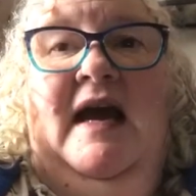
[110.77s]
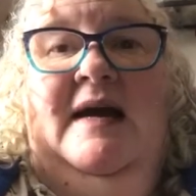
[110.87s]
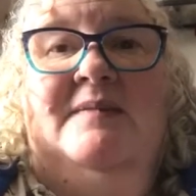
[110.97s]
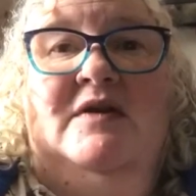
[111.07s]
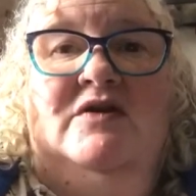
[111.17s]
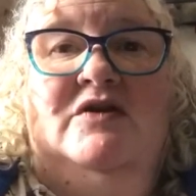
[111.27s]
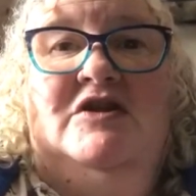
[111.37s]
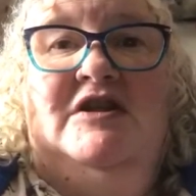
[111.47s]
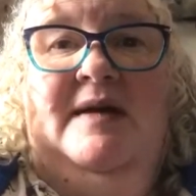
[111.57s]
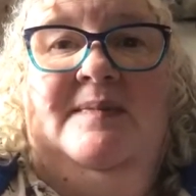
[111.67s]
I'm the good
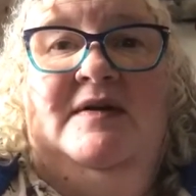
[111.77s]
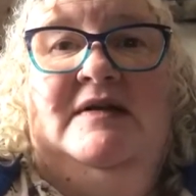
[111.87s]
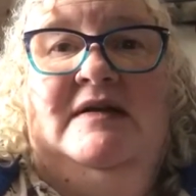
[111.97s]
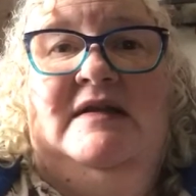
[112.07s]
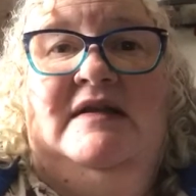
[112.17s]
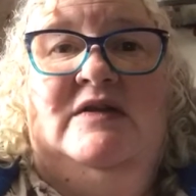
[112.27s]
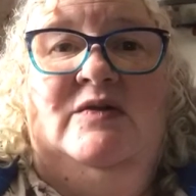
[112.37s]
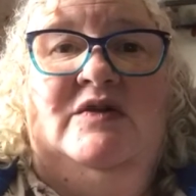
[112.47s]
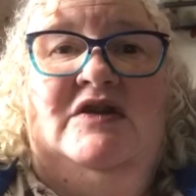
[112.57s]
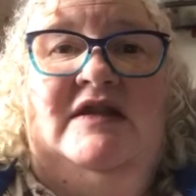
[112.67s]
shepherd, and this is
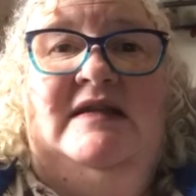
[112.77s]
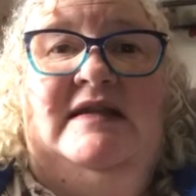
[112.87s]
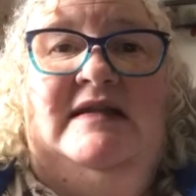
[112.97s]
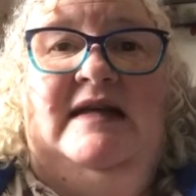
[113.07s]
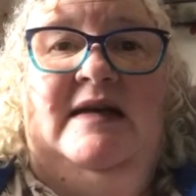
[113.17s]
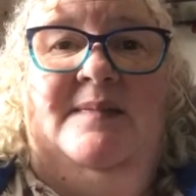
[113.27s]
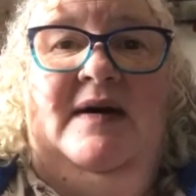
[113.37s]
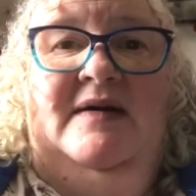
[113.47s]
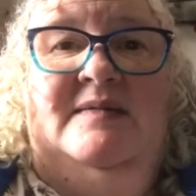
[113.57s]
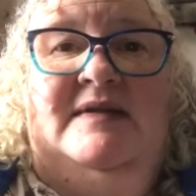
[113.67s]
what Jesus said
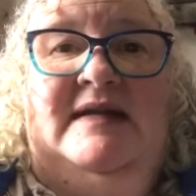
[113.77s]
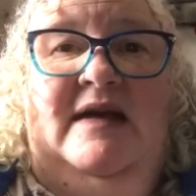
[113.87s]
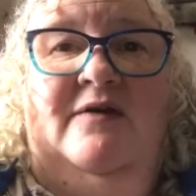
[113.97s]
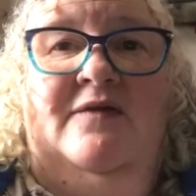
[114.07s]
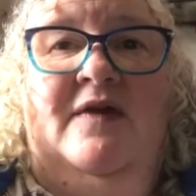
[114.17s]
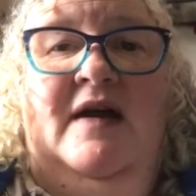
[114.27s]
about himself.